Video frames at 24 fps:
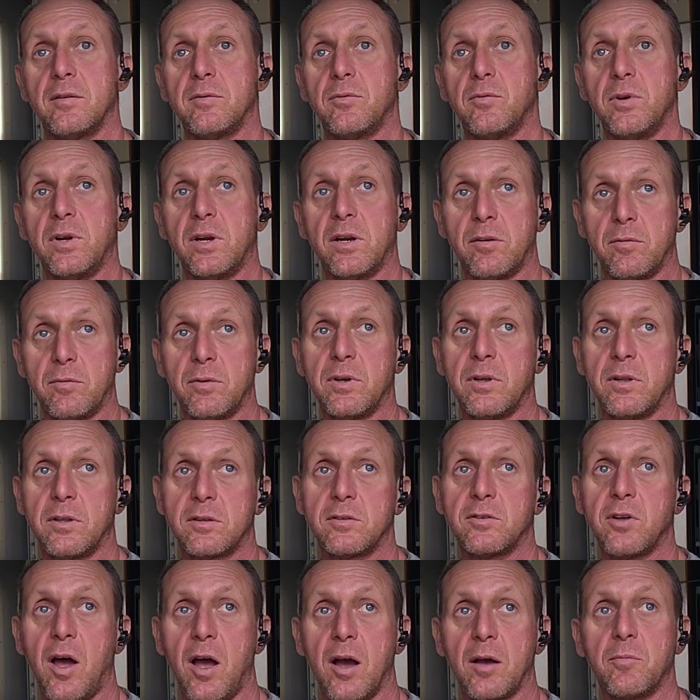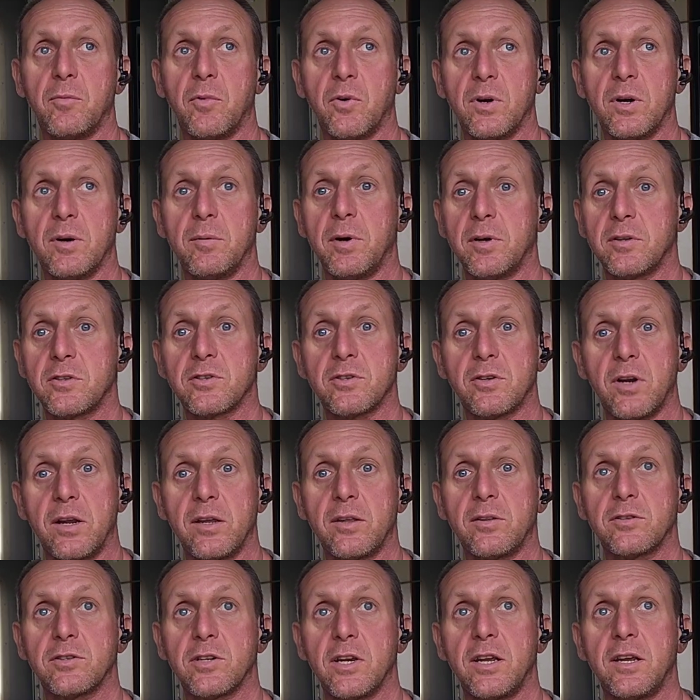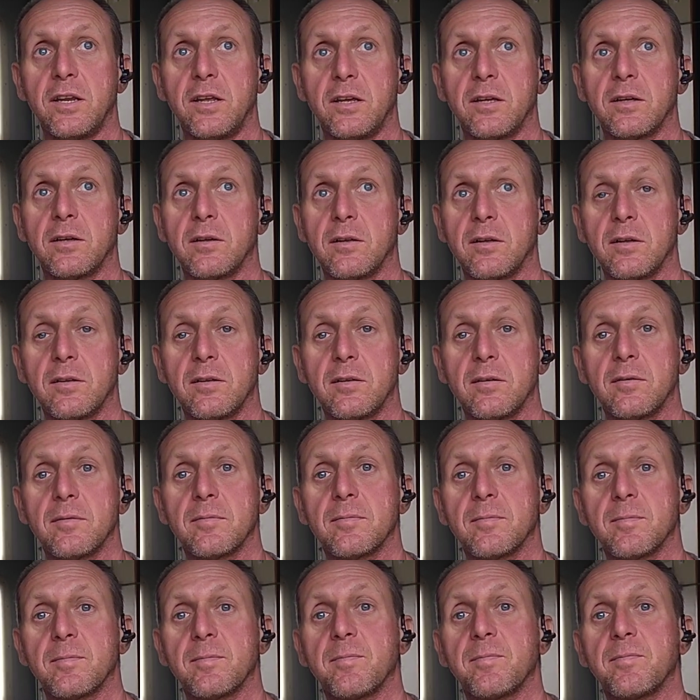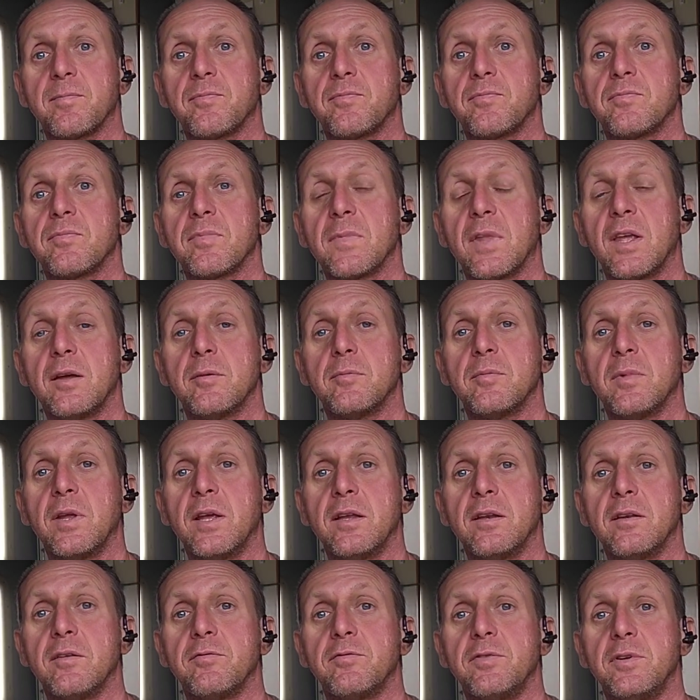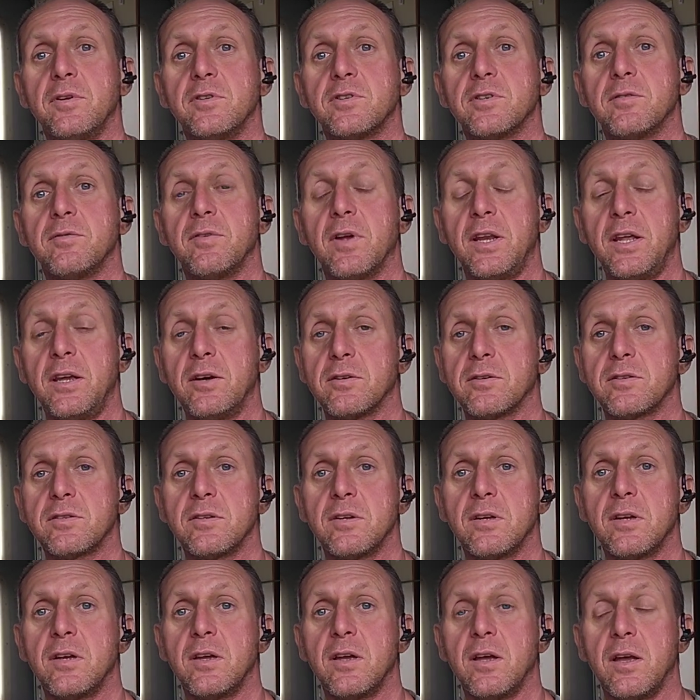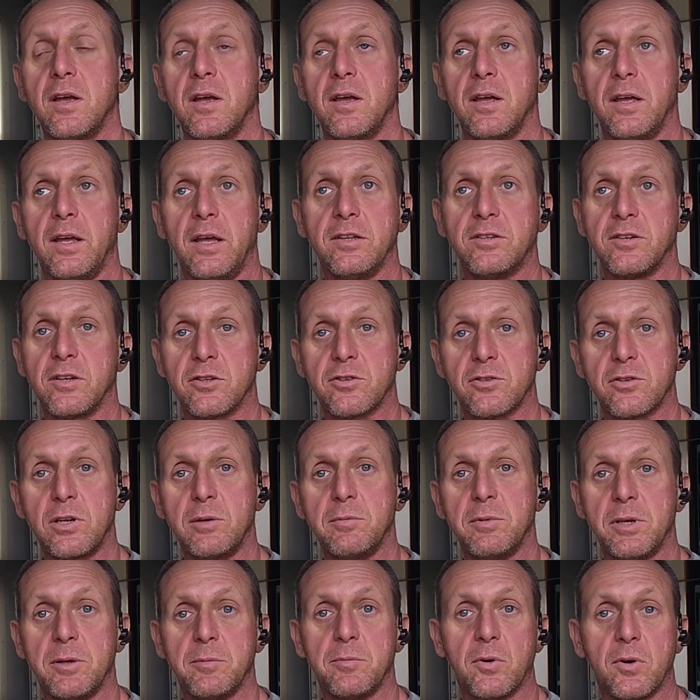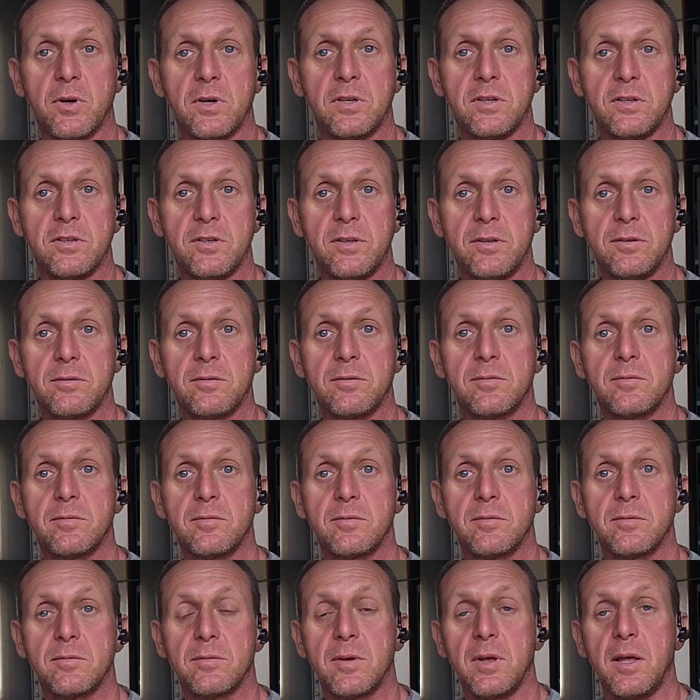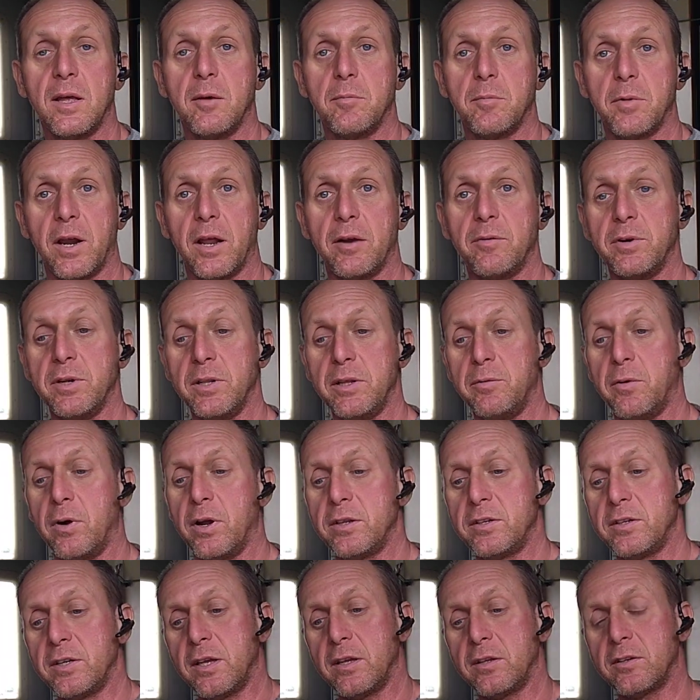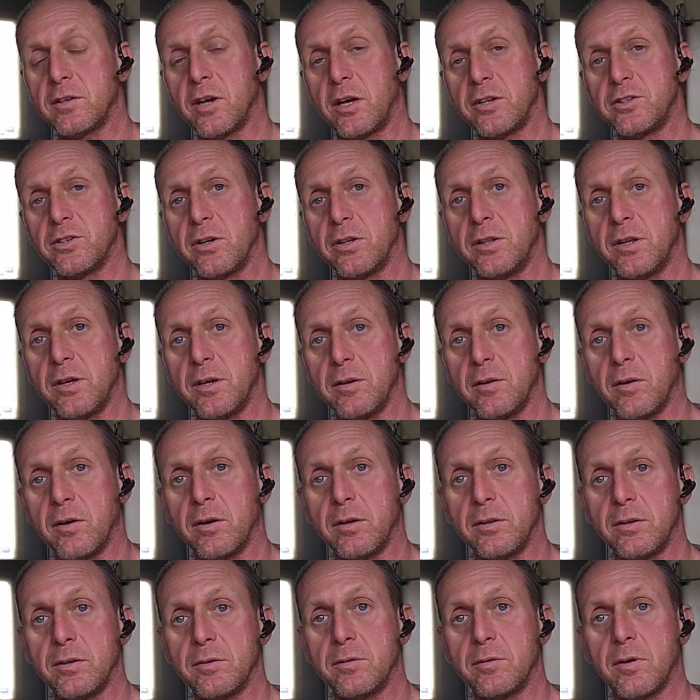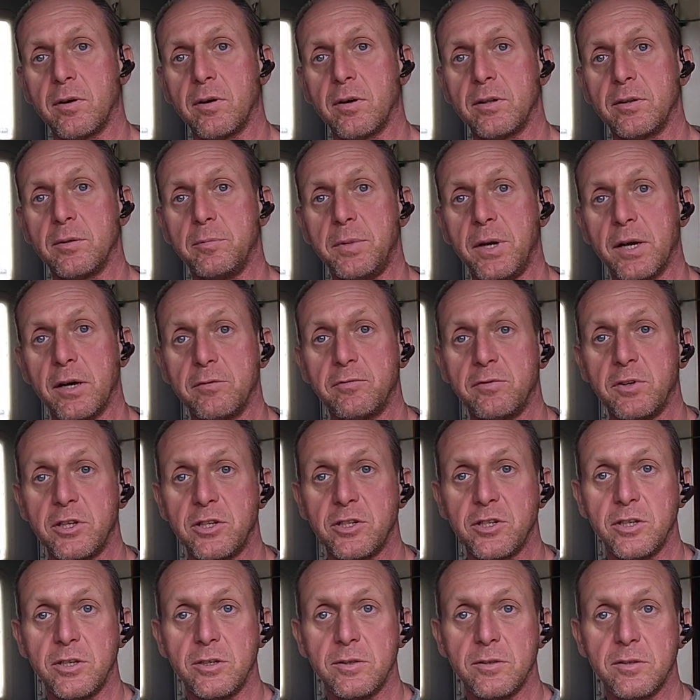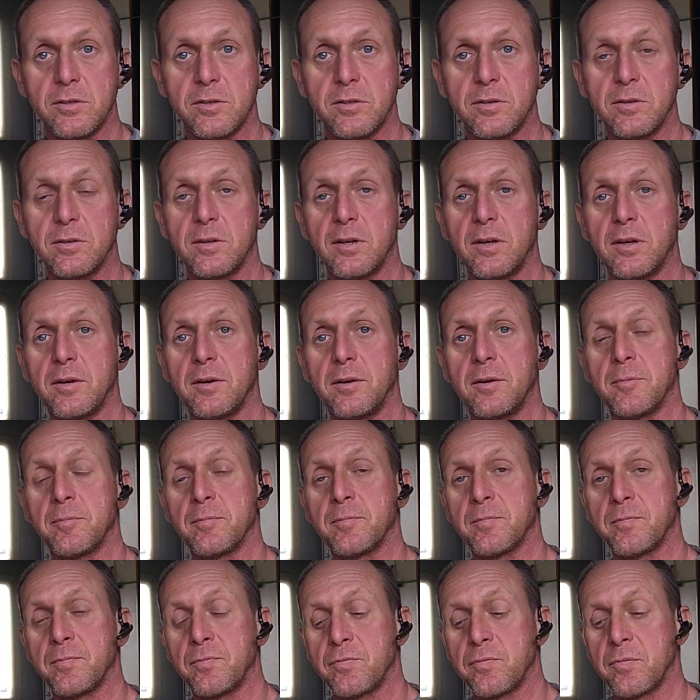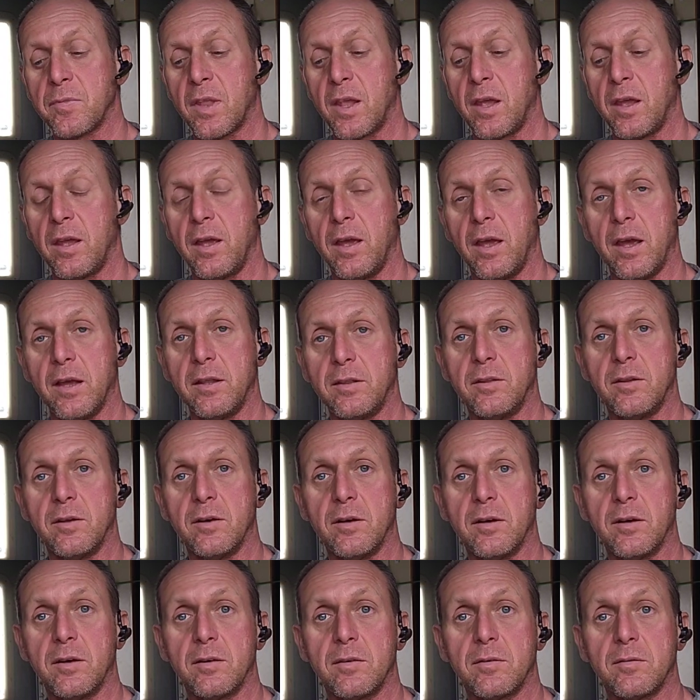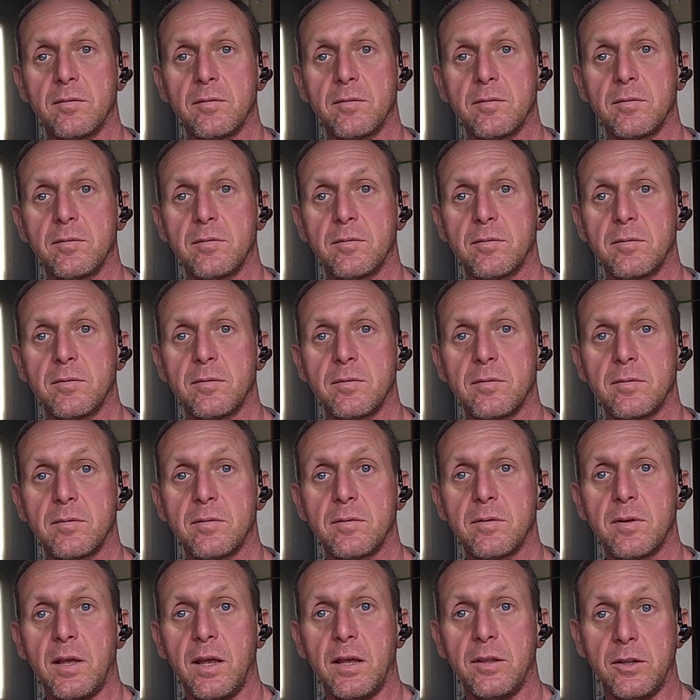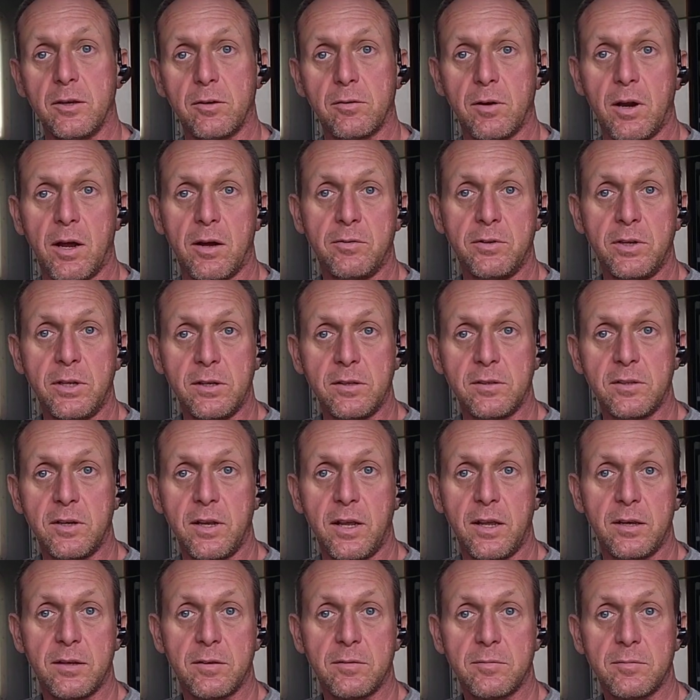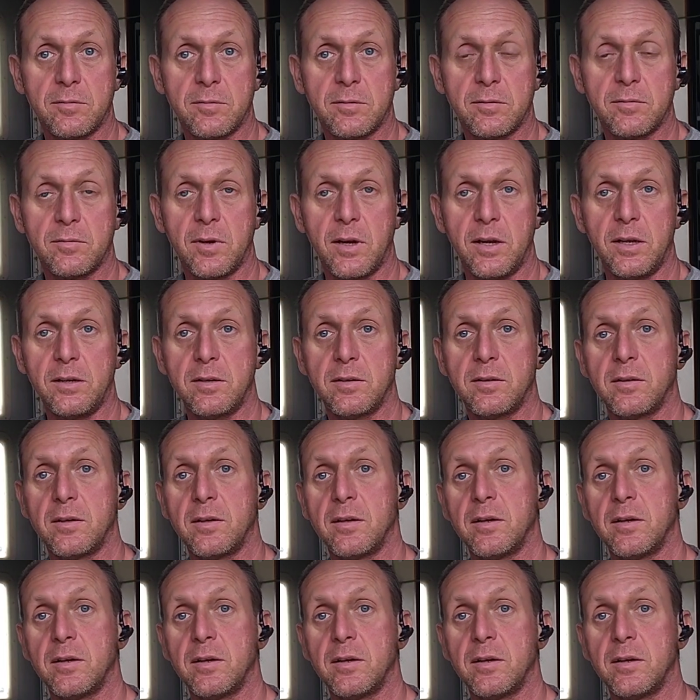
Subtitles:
We'll talk more about strength training in future videos. It's extremely important too. But I really wanted to touch on the barefoot shoes and the grounding today, right?